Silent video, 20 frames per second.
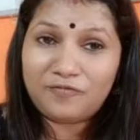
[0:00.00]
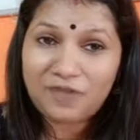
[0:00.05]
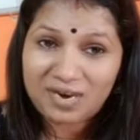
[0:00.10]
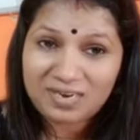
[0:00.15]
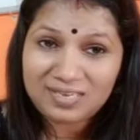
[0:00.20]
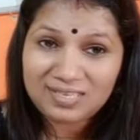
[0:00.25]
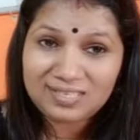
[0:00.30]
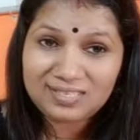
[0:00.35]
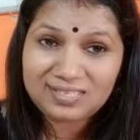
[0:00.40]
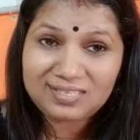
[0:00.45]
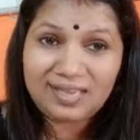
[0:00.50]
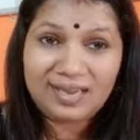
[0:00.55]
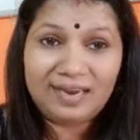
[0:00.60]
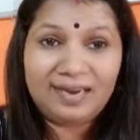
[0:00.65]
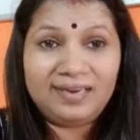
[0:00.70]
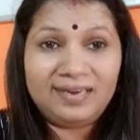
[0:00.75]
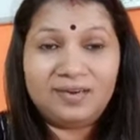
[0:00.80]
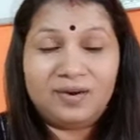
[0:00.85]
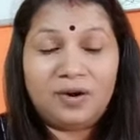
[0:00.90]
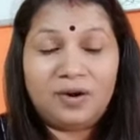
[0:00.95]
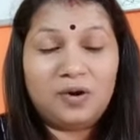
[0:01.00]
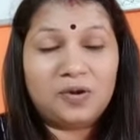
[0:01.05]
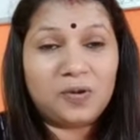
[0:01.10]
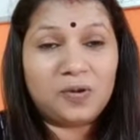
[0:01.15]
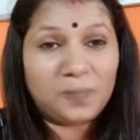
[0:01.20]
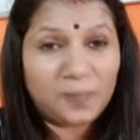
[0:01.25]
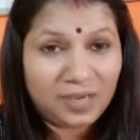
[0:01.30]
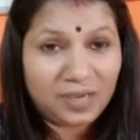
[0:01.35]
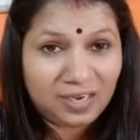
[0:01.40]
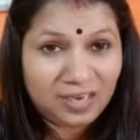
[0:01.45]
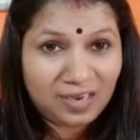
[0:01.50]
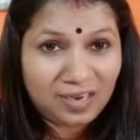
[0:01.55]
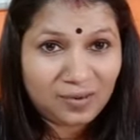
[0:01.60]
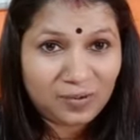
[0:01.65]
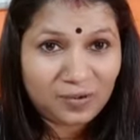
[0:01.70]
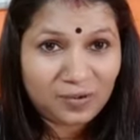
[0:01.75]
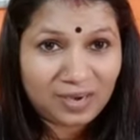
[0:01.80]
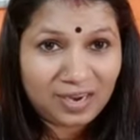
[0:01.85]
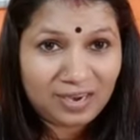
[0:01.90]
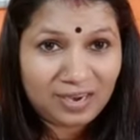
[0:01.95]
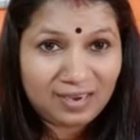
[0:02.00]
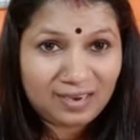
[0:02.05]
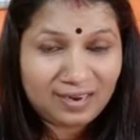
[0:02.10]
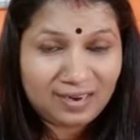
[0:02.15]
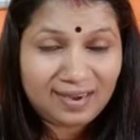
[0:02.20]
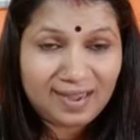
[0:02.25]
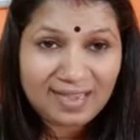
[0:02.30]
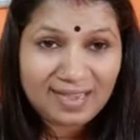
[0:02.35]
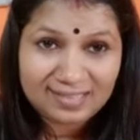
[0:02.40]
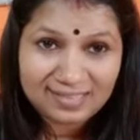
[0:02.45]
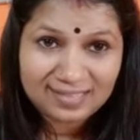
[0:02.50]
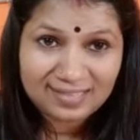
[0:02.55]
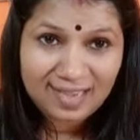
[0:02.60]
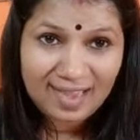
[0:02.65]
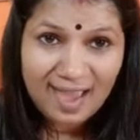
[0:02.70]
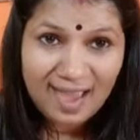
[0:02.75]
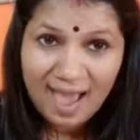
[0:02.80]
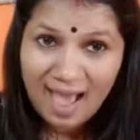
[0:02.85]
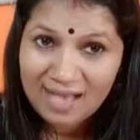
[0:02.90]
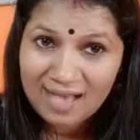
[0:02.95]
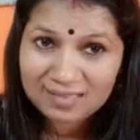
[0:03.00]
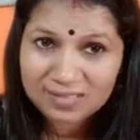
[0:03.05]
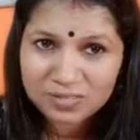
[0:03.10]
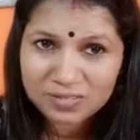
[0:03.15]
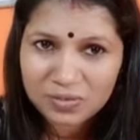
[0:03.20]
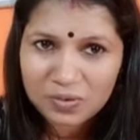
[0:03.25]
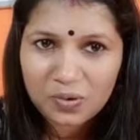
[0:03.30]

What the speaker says: one side or opinion oriented essay has